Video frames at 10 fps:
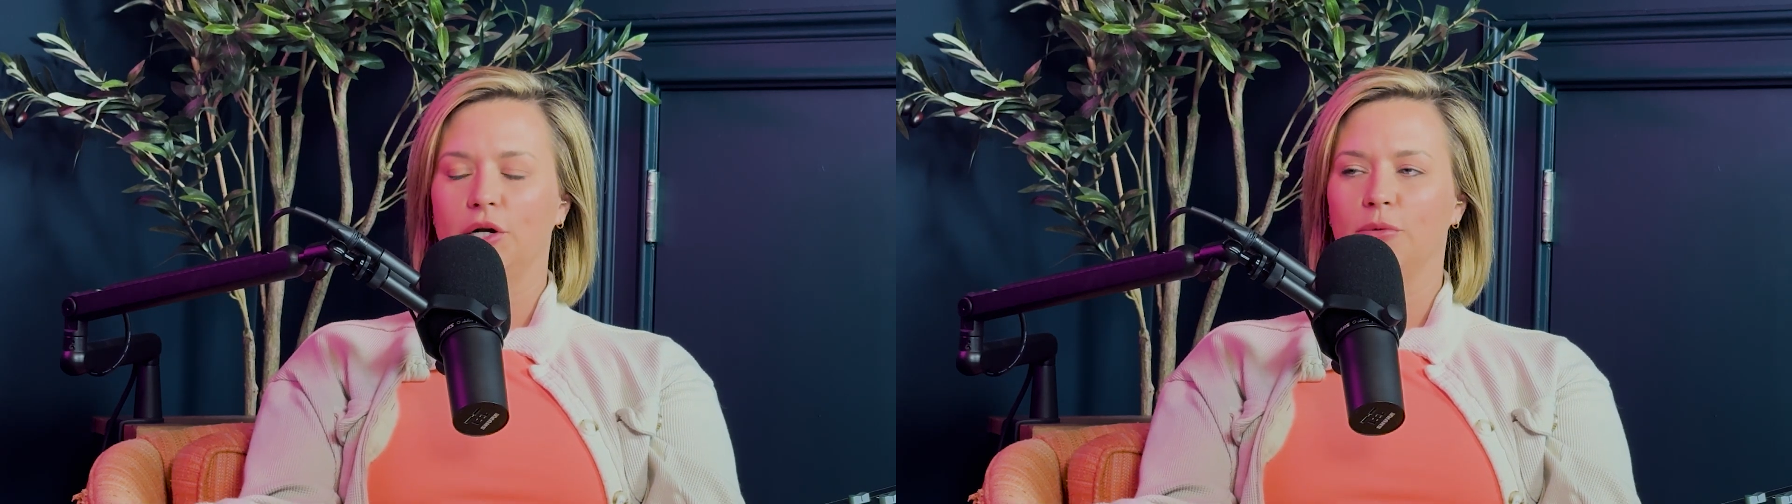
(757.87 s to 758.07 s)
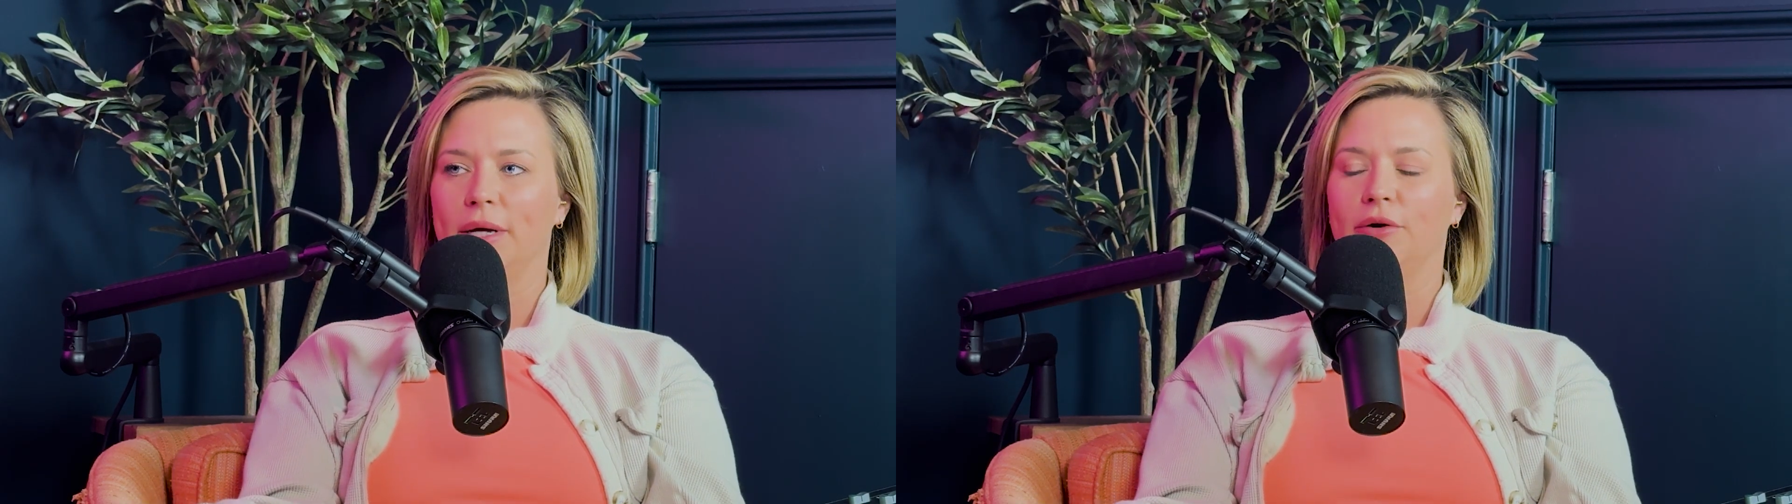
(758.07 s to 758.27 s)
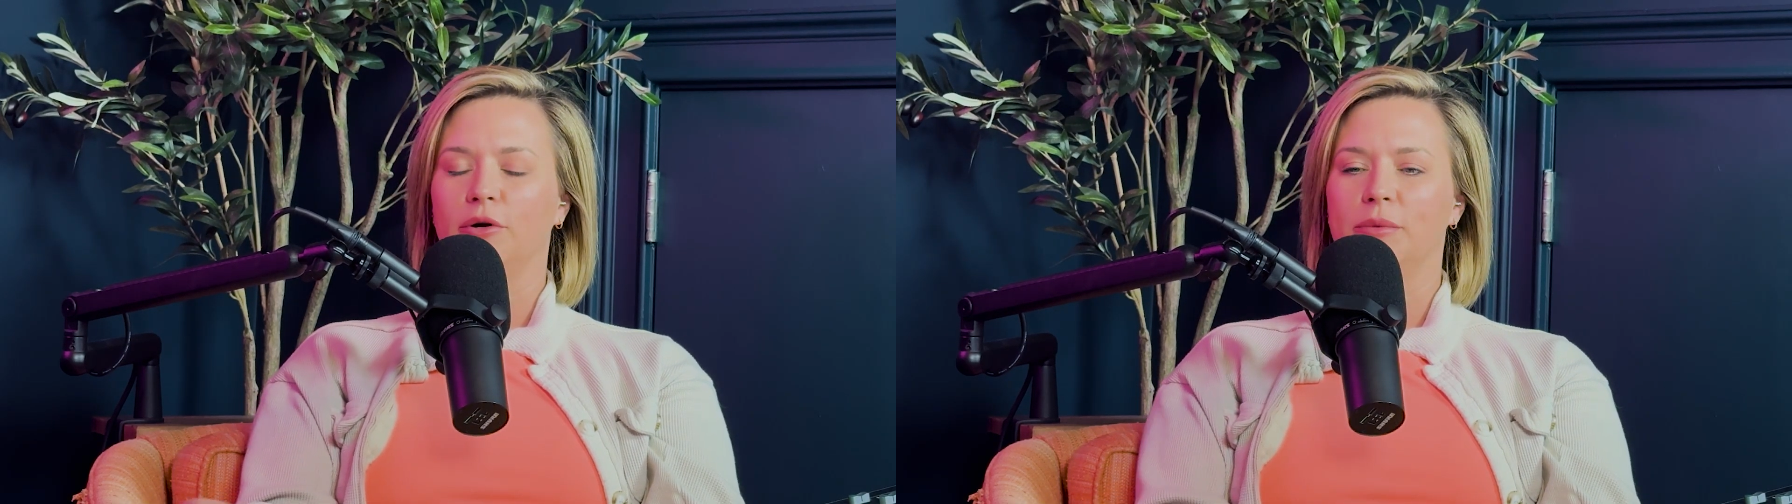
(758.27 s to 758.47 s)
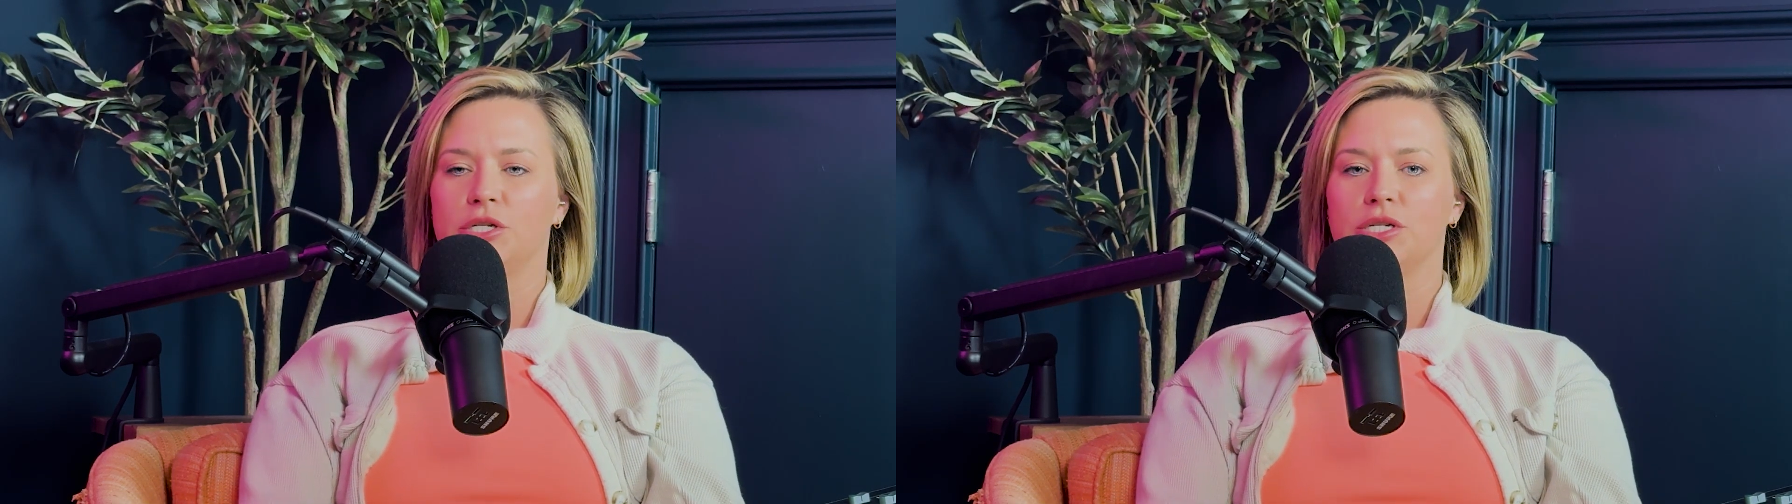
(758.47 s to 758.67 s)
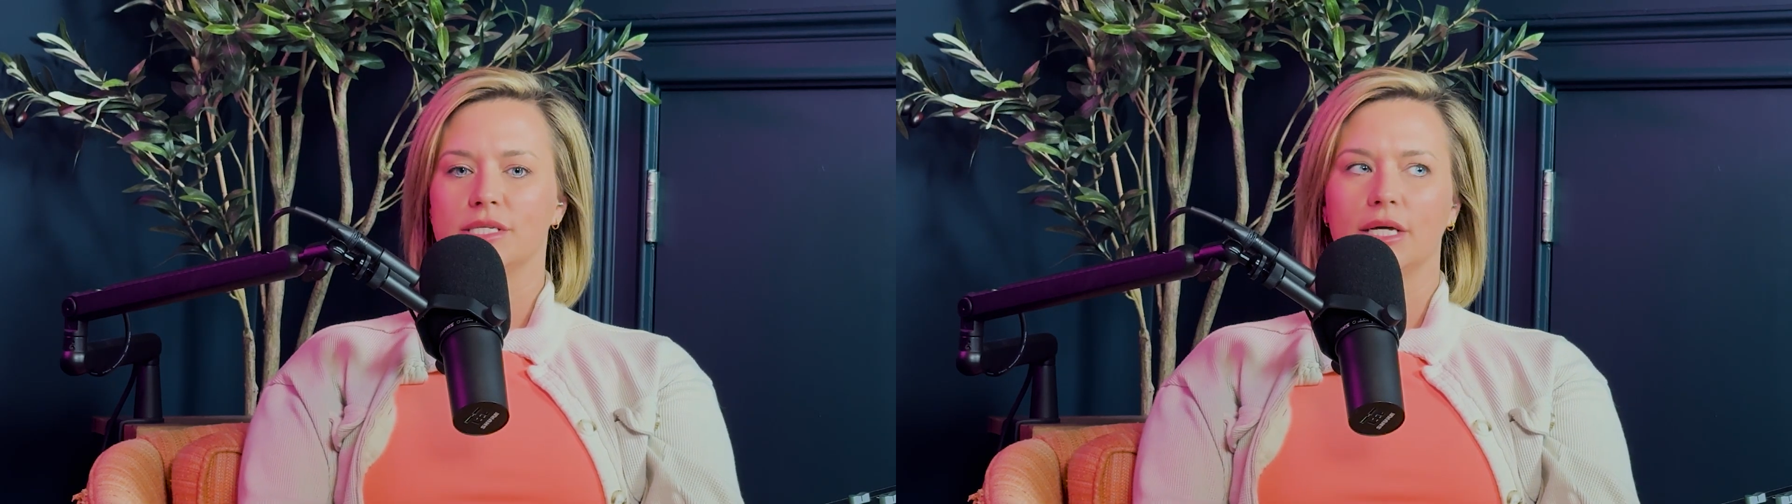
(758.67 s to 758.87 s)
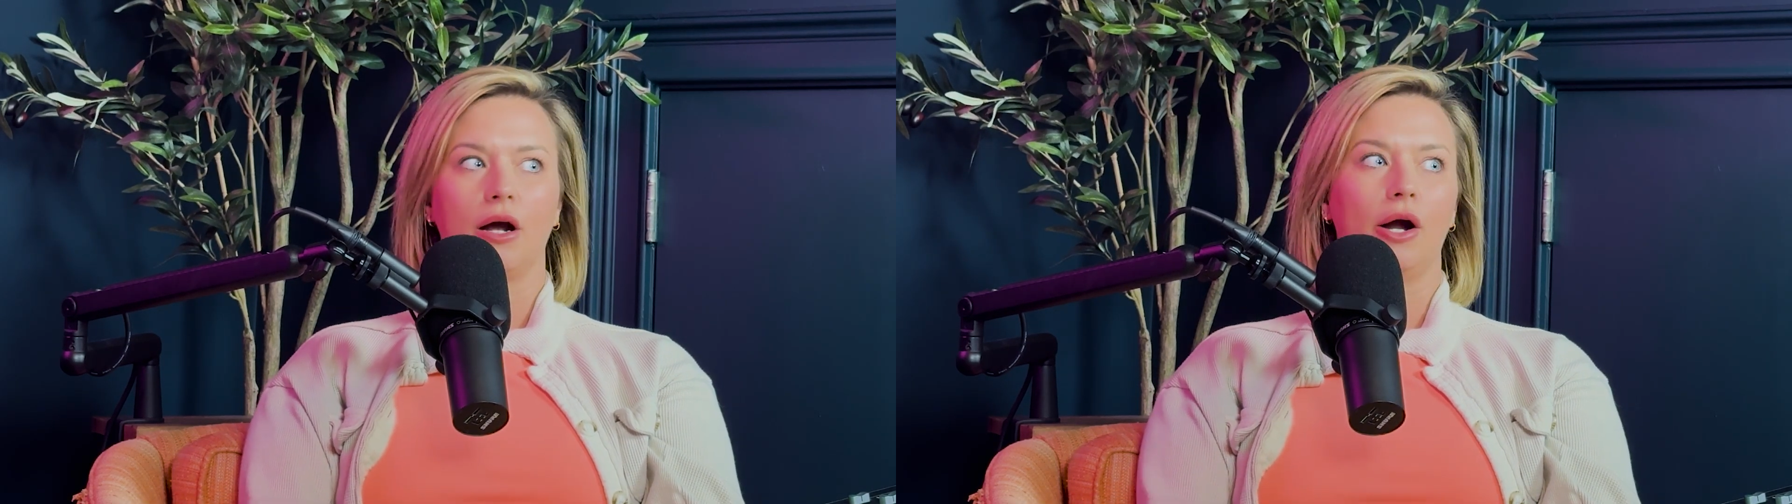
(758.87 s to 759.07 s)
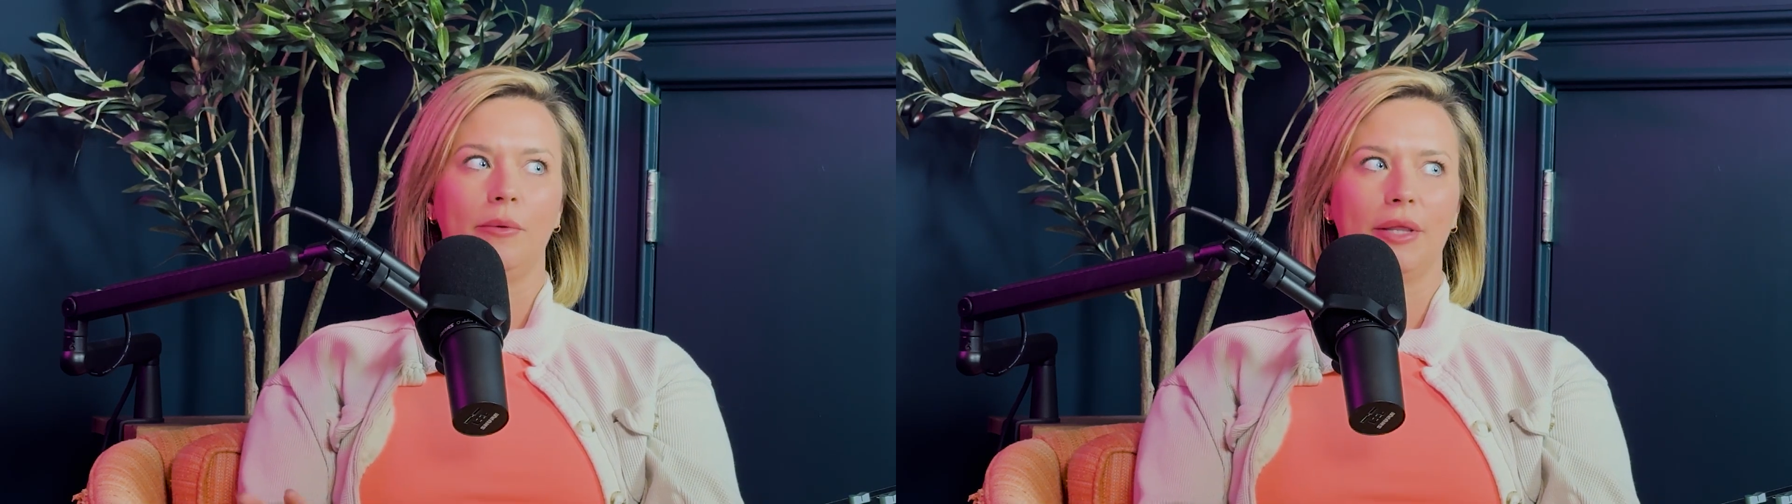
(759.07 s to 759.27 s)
her bedroom, and she's like, all right, well,